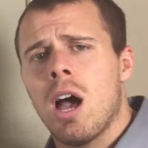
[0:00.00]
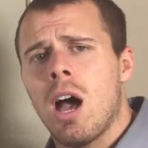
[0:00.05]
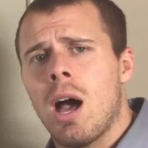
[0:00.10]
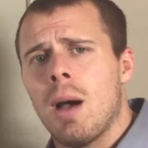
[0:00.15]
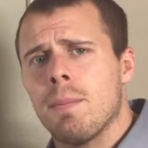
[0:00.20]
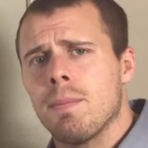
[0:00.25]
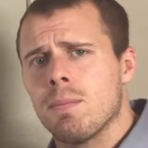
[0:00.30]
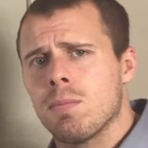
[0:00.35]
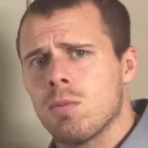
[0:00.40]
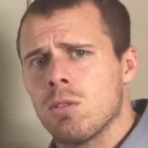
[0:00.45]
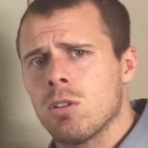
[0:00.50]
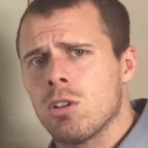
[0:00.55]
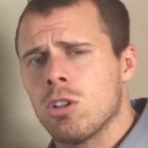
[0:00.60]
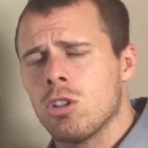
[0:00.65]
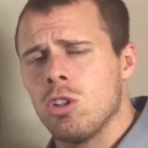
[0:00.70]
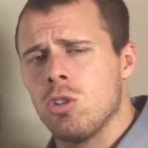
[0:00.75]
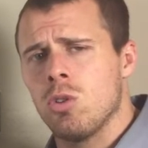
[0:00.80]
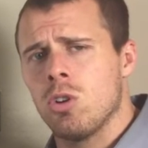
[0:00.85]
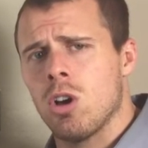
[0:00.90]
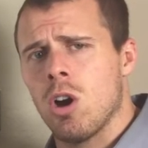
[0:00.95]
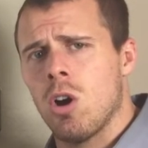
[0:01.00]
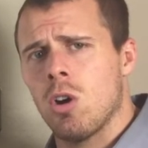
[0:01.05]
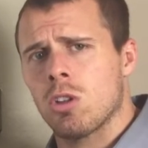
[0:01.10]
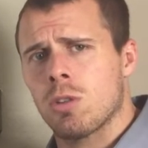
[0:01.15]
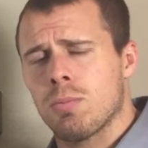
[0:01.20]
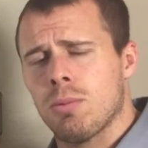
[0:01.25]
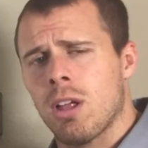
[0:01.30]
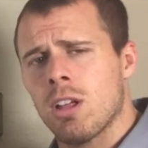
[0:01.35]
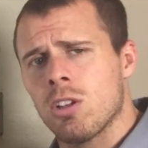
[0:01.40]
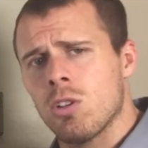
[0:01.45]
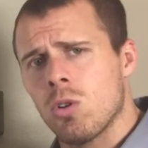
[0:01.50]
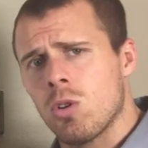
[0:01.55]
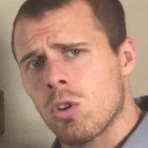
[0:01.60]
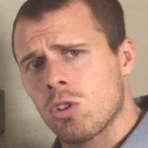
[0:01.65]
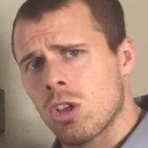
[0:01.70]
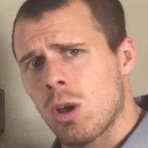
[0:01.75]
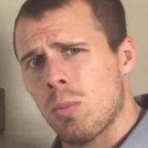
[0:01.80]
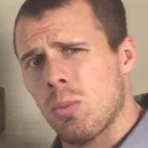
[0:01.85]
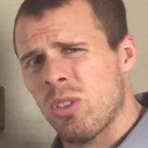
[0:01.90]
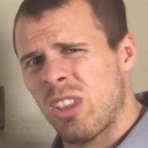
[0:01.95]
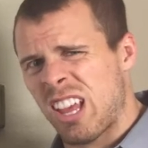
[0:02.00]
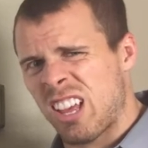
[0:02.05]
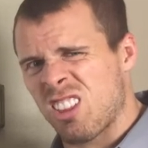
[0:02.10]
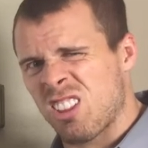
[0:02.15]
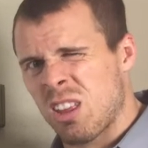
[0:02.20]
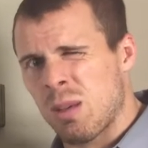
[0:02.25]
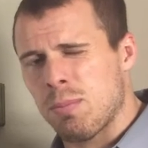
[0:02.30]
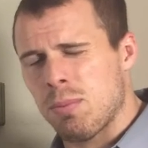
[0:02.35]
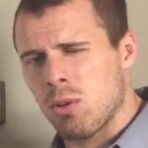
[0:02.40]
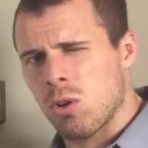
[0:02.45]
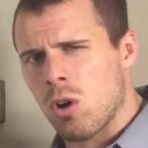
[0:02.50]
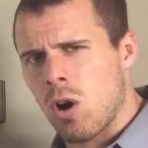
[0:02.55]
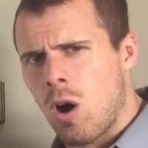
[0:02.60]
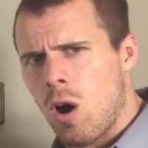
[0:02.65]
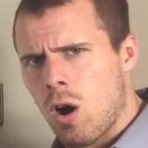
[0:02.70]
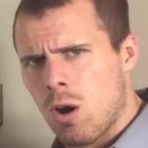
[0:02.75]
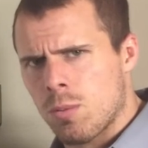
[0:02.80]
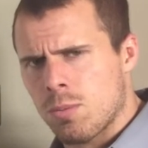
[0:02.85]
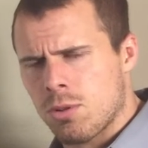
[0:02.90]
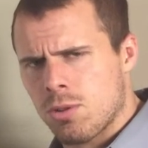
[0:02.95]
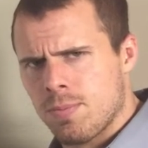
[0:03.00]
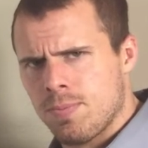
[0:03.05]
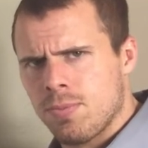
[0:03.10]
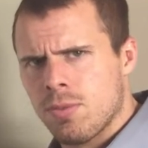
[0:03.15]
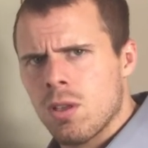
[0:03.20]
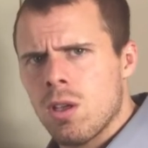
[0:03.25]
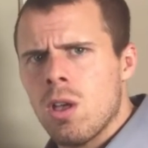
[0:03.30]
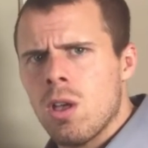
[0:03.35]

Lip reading: blood glucose up with like simple carbs.